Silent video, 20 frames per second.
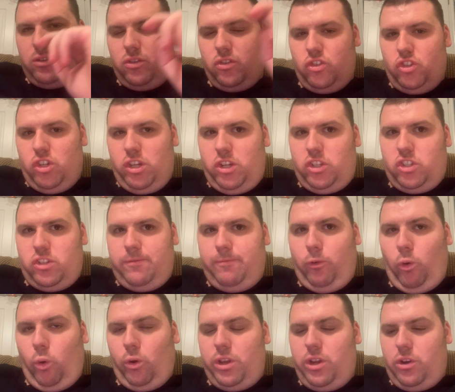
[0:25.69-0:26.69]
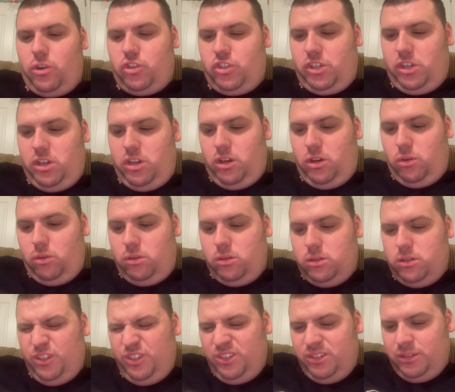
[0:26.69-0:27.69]
Just 4 years ago,
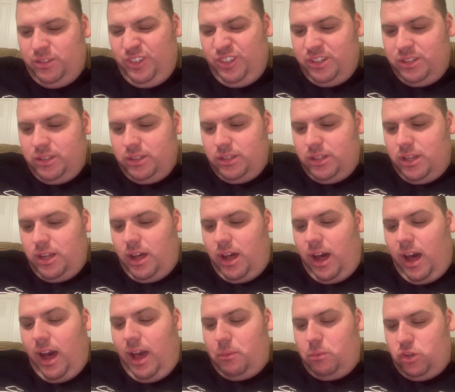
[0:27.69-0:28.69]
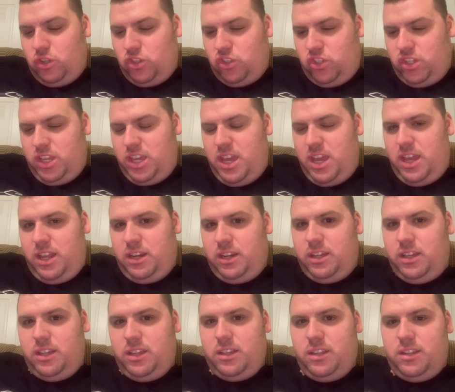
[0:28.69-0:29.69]
I was
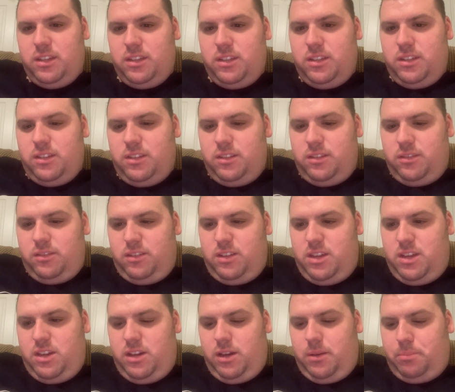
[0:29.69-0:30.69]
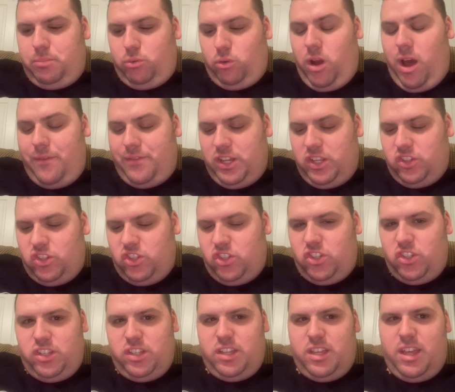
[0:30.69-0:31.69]
in the
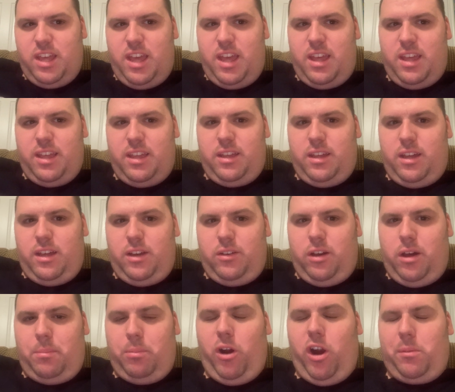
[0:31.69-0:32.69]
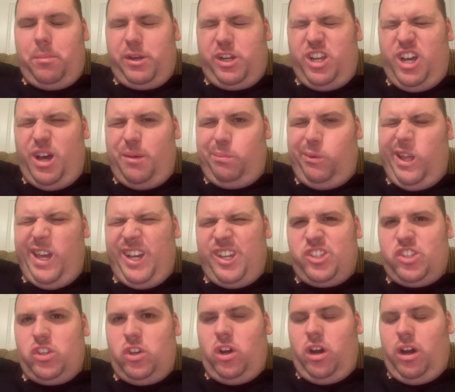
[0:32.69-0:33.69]
Providence apartment
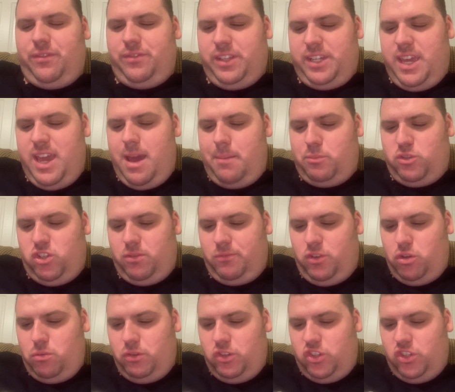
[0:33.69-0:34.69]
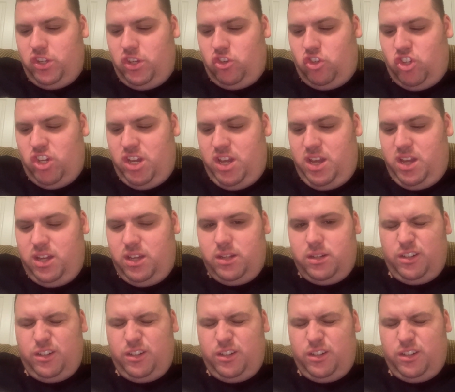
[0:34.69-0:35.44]
complex off the campus of UNCG.